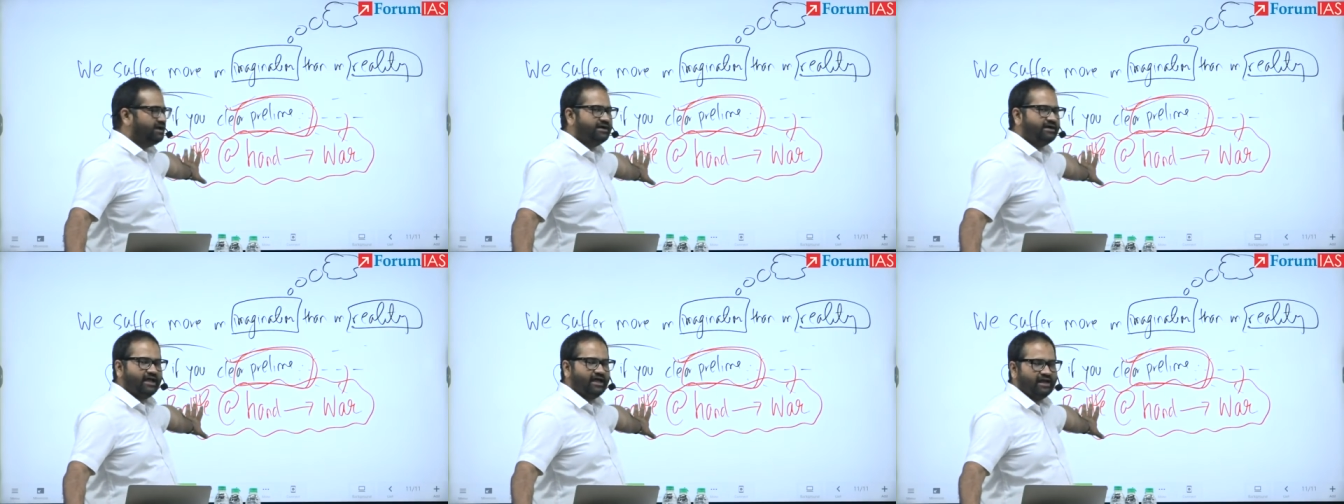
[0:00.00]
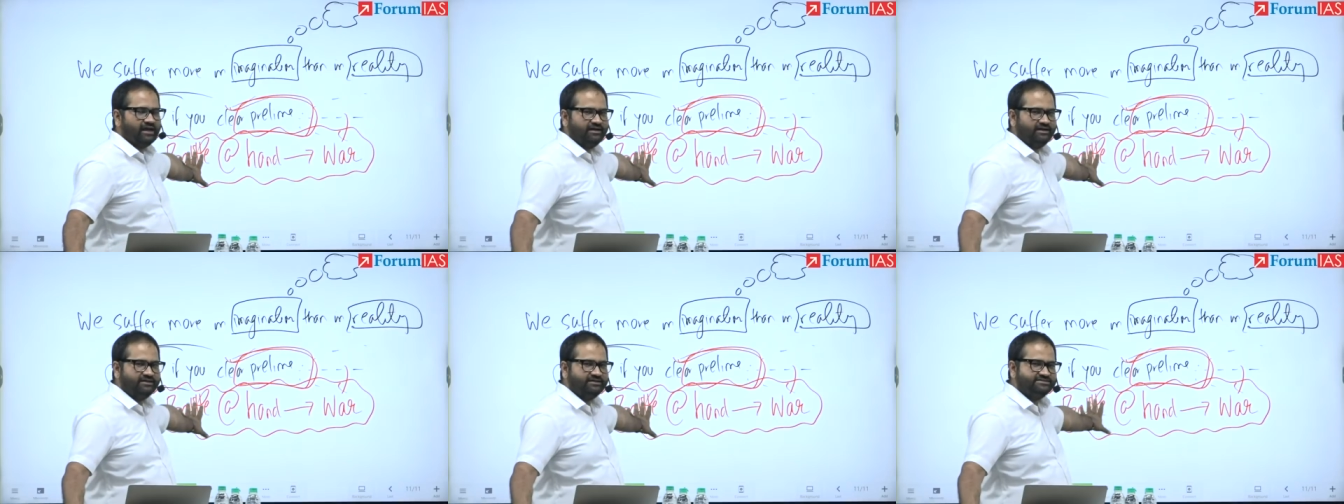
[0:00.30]
at
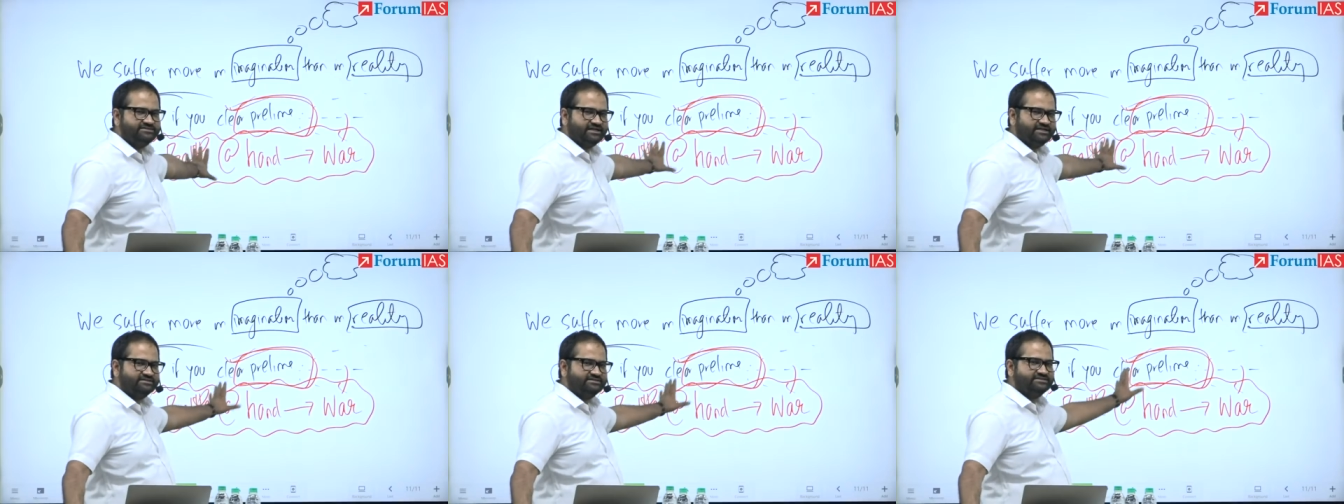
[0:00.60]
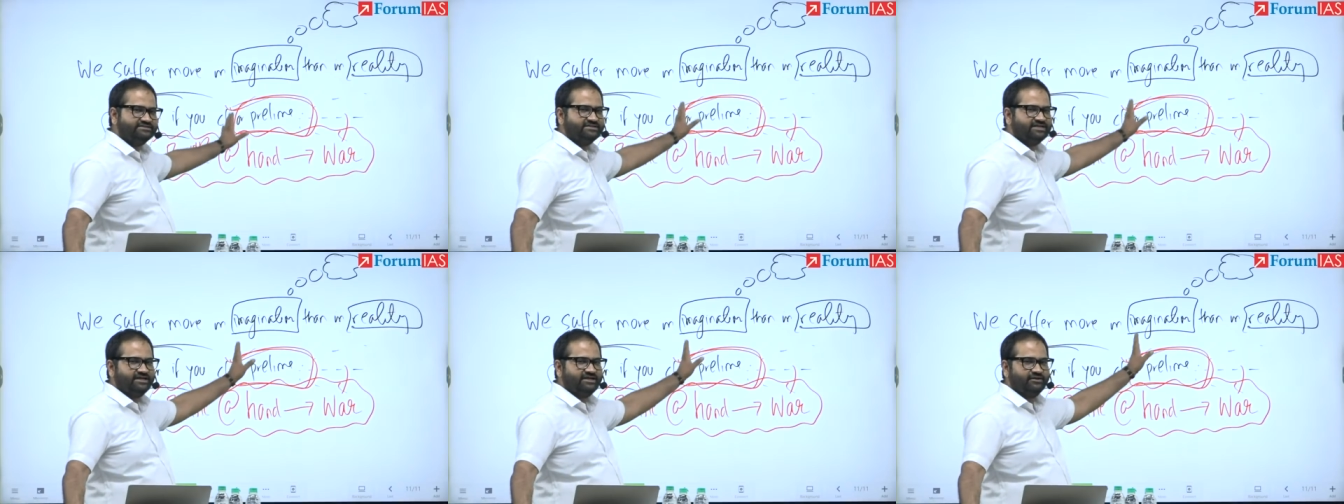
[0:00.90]
hand,
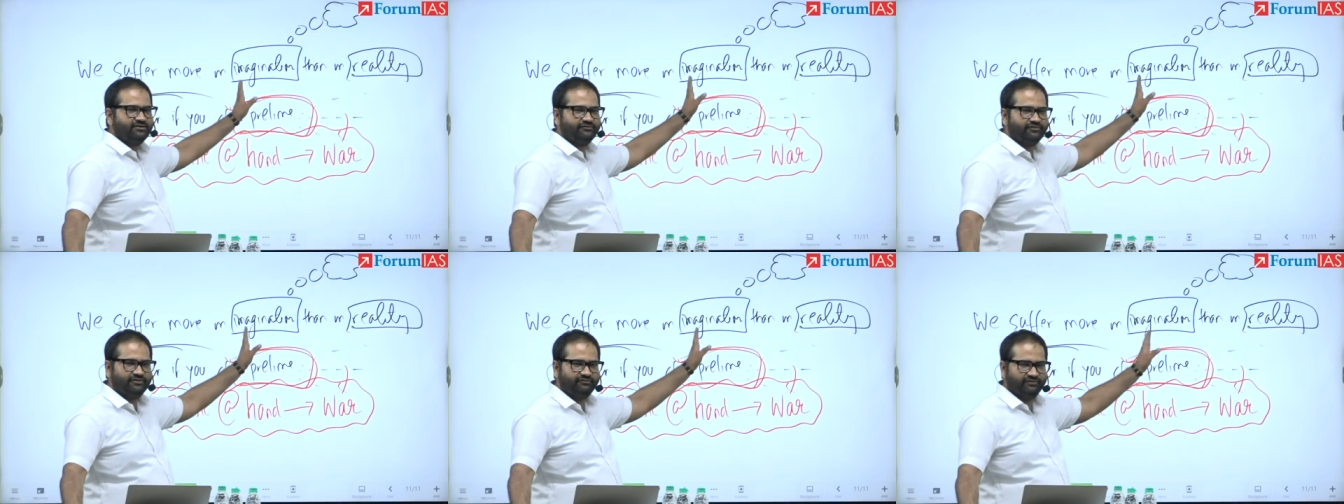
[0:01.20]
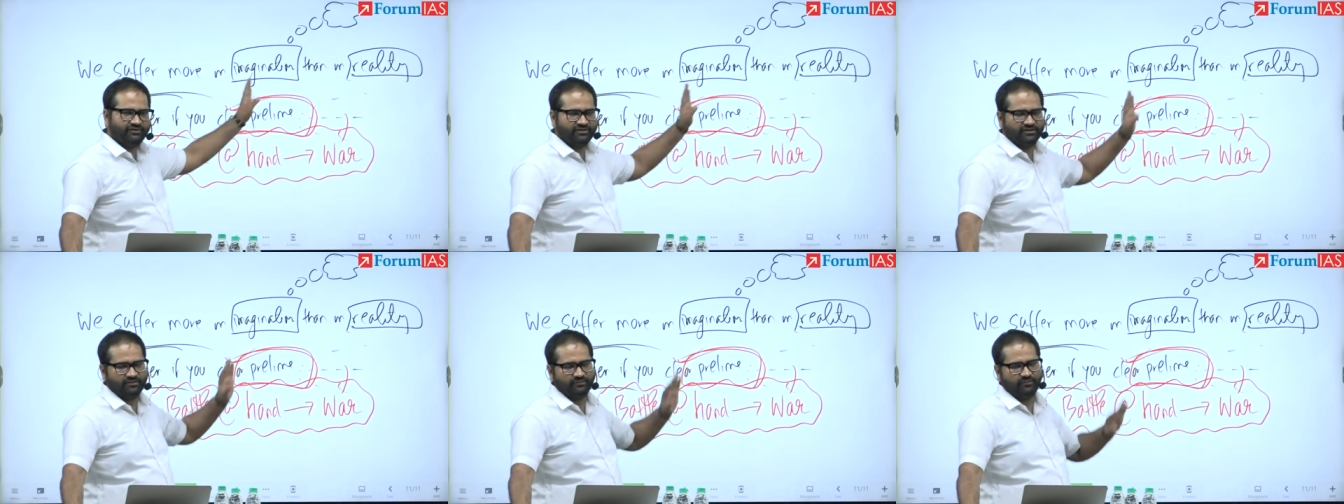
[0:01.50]
chances are you will
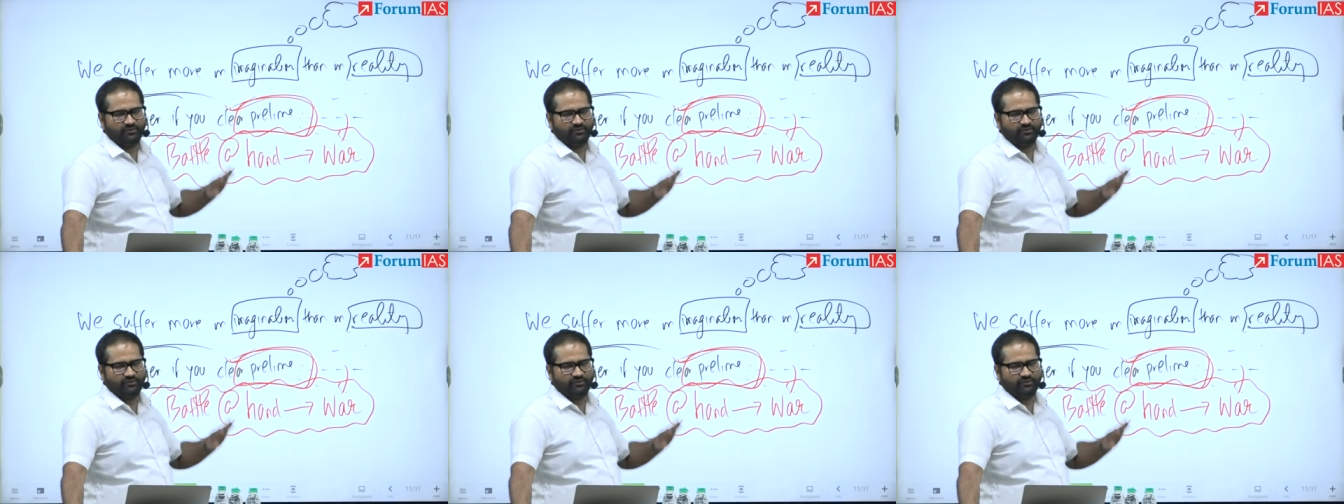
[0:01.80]
win the